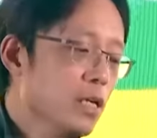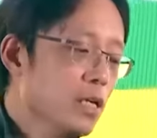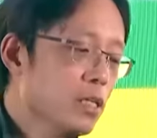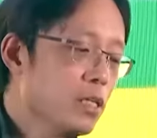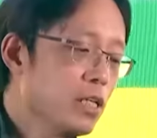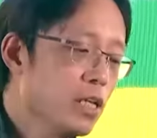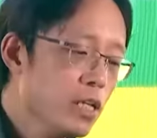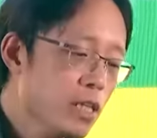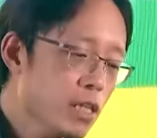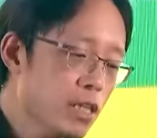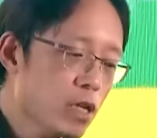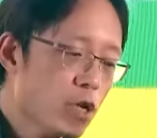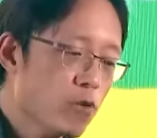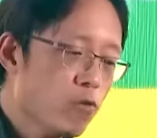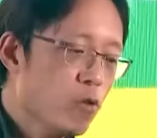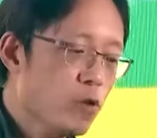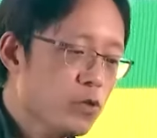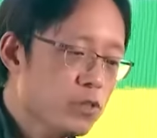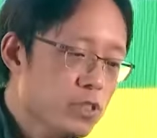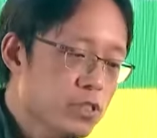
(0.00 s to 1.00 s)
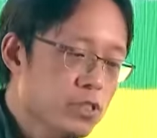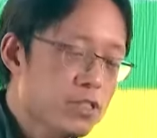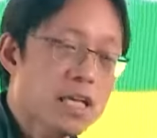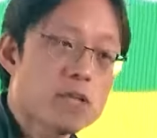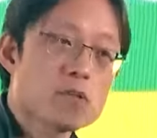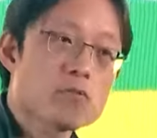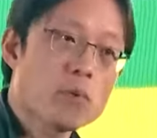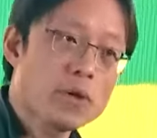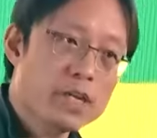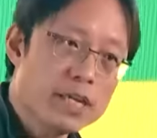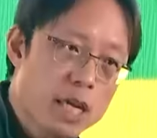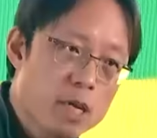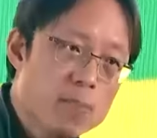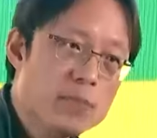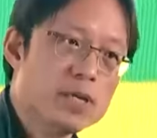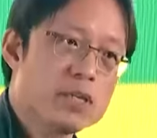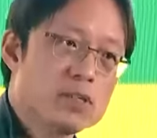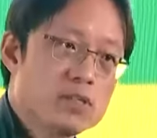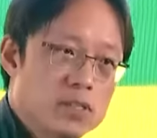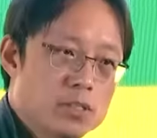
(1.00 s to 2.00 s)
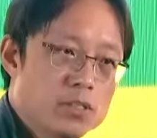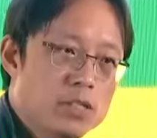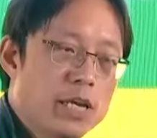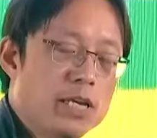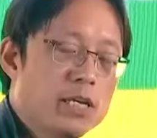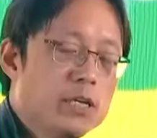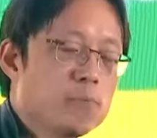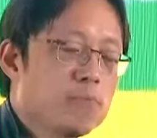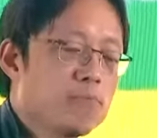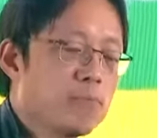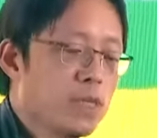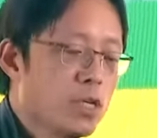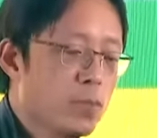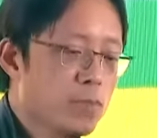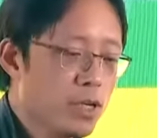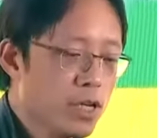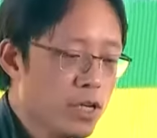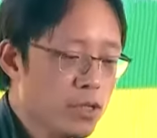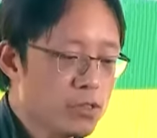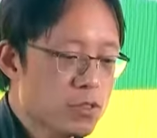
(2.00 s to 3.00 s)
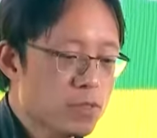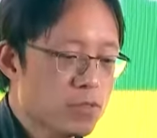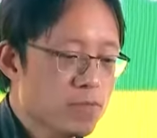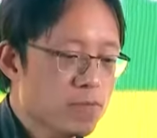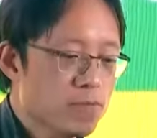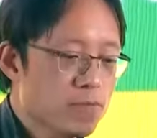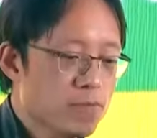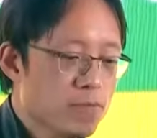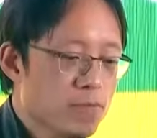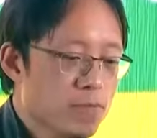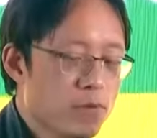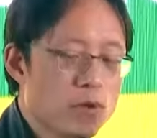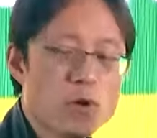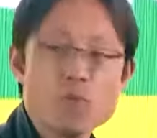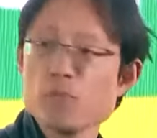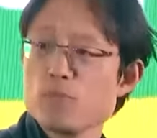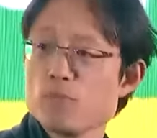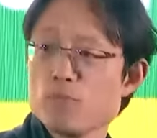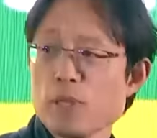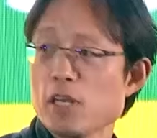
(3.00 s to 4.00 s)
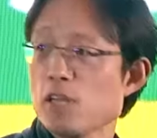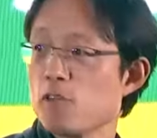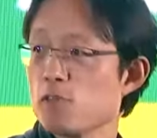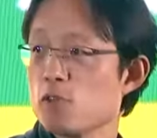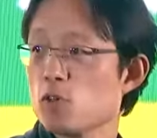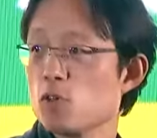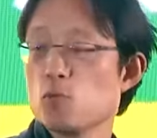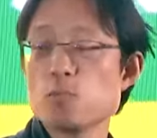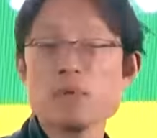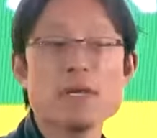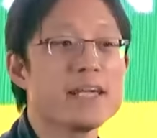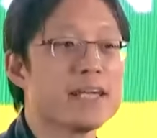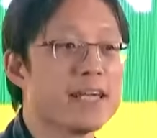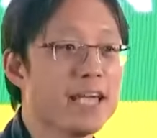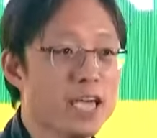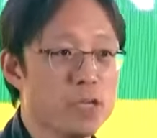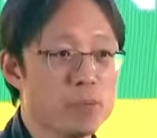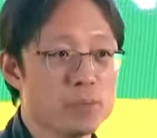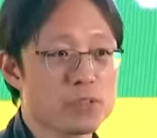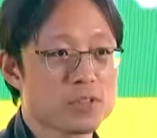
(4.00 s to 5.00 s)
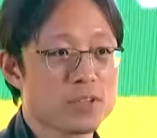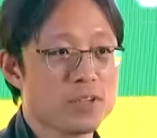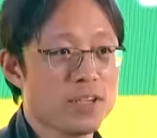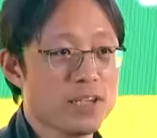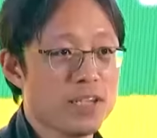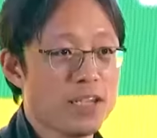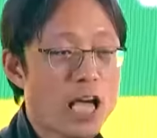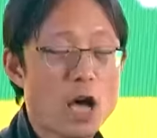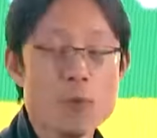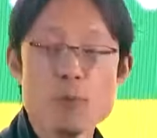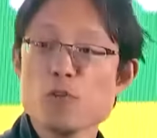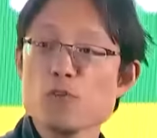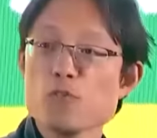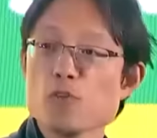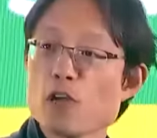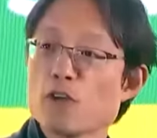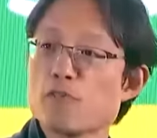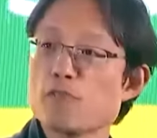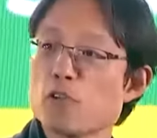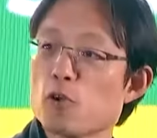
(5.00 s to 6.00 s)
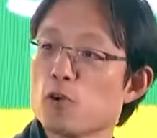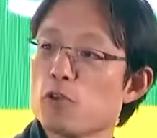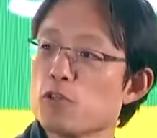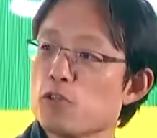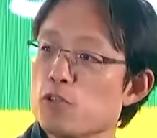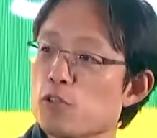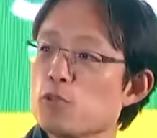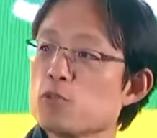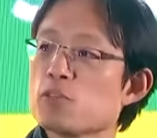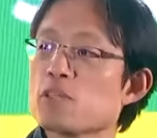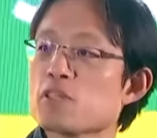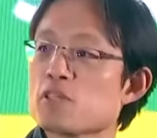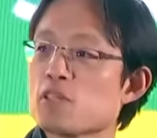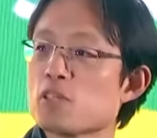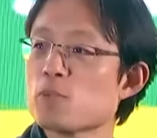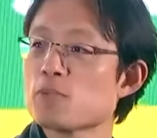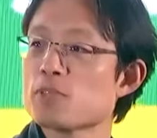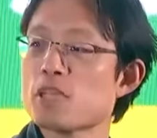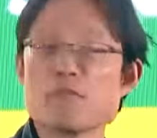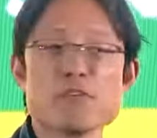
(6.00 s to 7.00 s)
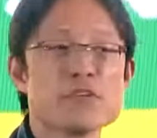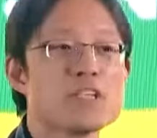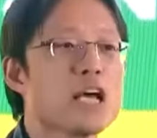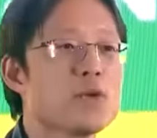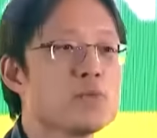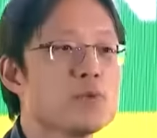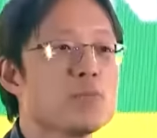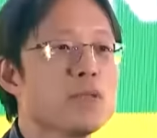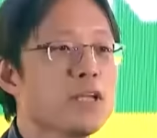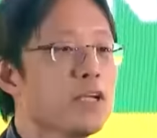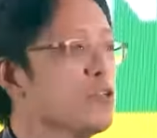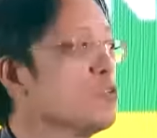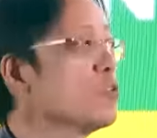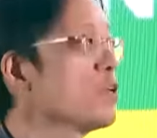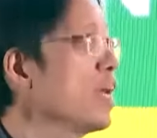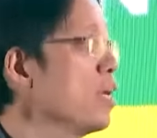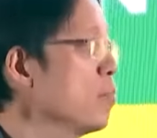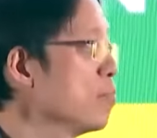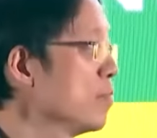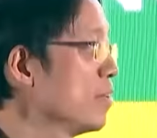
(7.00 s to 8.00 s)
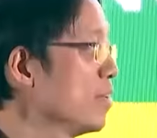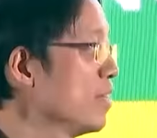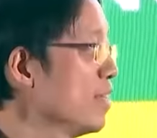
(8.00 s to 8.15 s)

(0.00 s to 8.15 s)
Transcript: The other thing, of course, is that's why gaming is exciting. Because many of you who play games, how many of you have learned new systems every time you play a new game?